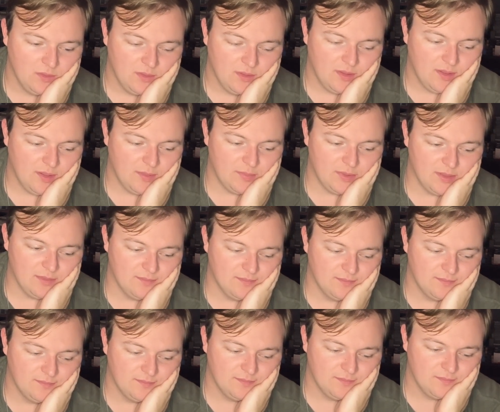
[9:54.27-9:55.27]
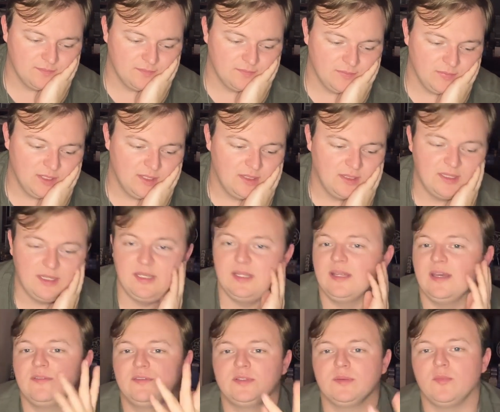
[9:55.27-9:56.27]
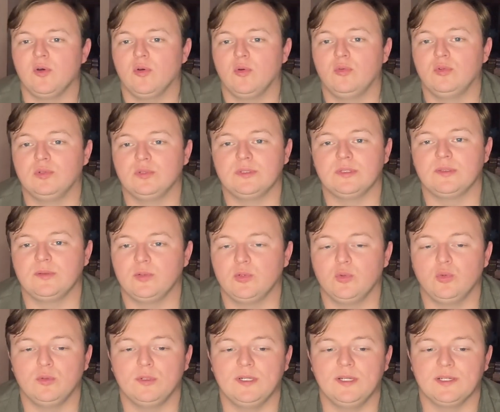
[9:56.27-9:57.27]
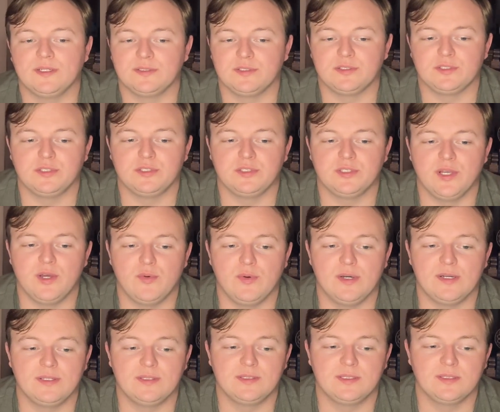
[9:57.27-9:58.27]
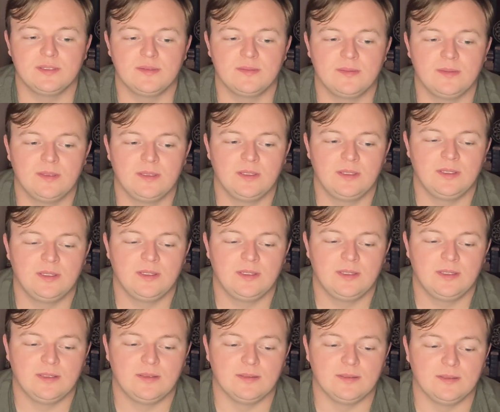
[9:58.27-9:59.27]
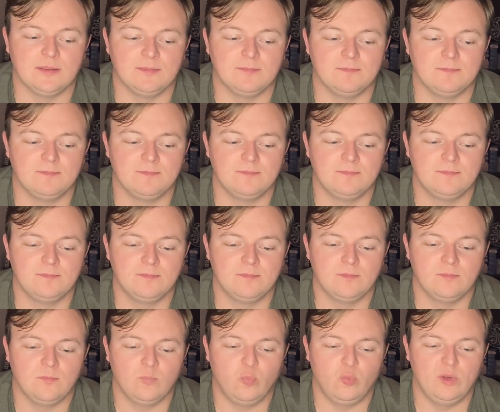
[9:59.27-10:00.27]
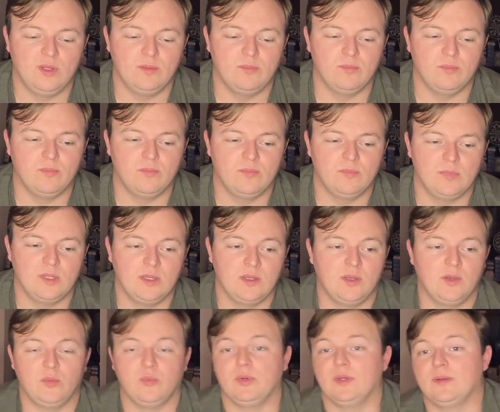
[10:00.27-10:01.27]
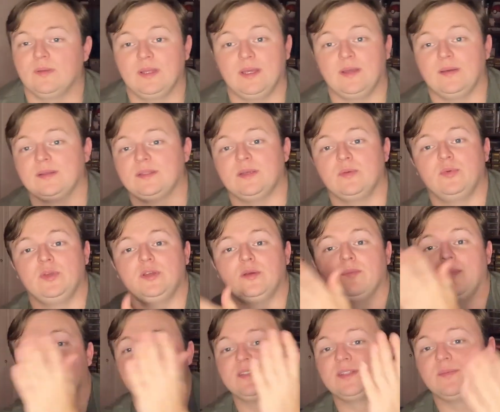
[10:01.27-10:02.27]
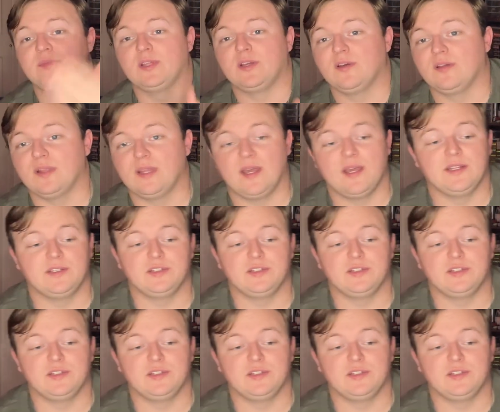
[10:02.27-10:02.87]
I mean, he'd have some old cool guns to show us. Um, we'd, well, like I said, we could buy something online,